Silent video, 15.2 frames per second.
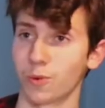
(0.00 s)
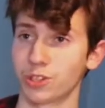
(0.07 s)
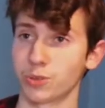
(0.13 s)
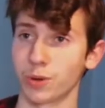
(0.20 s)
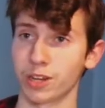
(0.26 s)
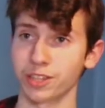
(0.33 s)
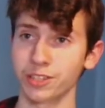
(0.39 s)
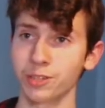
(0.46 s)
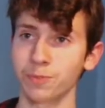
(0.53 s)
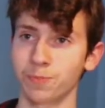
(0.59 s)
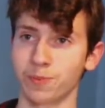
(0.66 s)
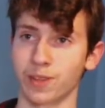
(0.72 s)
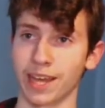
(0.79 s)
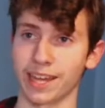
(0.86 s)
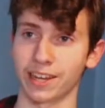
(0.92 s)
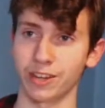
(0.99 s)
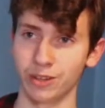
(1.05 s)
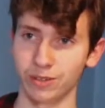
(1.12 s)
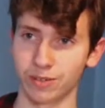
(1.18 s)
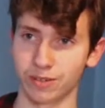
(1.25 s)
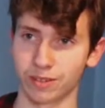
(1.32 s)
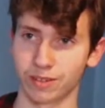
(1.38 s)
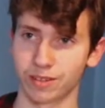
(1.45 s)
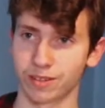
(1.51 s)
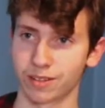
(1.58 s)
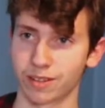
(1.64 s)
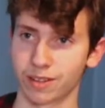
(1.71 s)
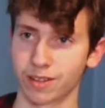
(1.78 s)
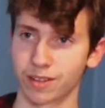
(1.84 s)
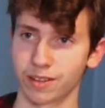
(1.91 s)
you want to do, play a note,
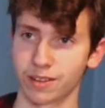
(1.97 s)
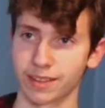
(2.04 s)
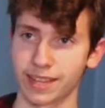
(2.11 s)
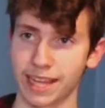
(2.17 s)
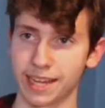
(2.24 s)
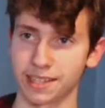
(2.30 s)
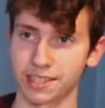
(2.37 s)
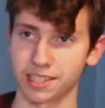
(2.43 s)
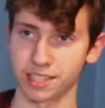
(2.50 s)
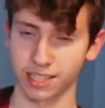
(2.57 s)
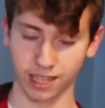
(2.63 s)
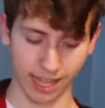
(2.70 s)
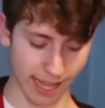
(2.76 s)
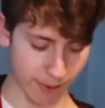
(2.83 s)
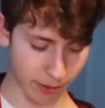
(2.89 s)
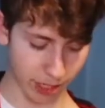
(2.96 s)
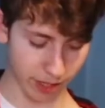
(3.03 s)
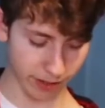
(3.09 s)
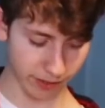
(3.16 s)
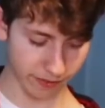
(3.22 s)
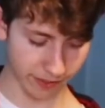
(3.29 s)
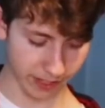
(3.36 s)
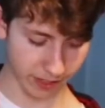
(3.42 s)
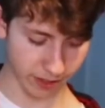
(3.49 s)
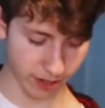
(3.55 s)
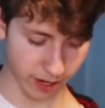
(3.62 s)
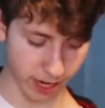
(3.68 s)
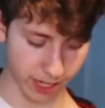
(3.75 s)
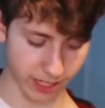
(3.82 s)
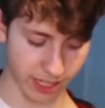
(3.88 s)
then slam another finger
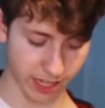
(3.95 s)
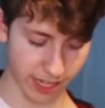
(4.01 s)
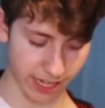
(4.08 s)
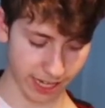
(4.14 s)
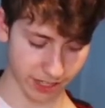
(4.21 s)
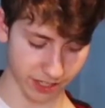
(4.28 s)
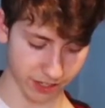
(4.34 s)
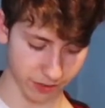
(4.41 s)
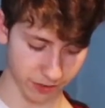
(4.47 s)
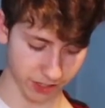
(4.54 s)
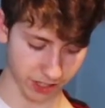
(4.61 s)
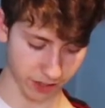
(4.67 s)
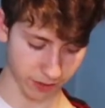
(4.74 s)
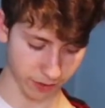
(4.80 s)
onto the next note. So